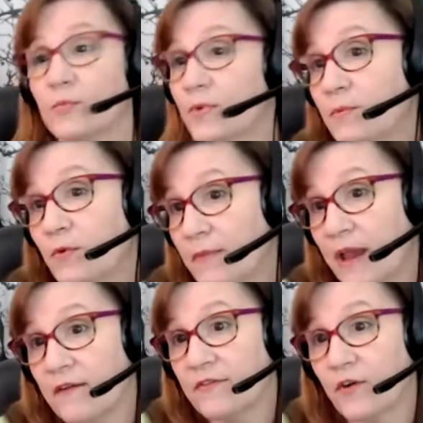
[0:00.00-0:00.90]
people
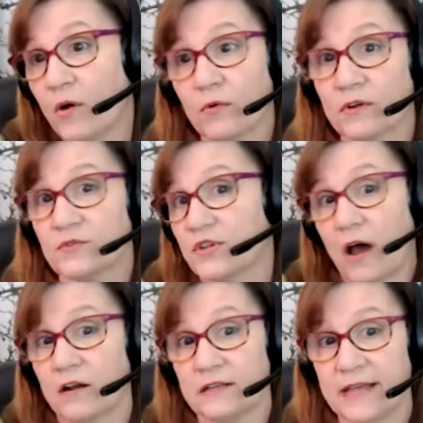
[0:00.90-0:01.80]
may have thought was
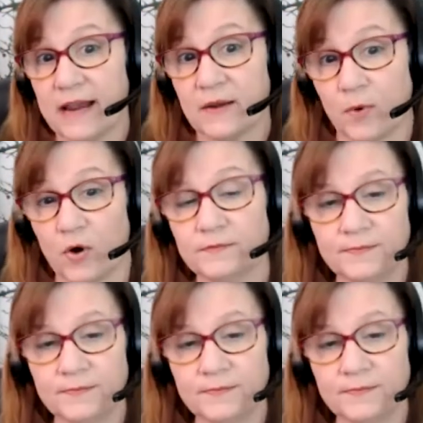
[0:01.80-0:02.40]
unattainable,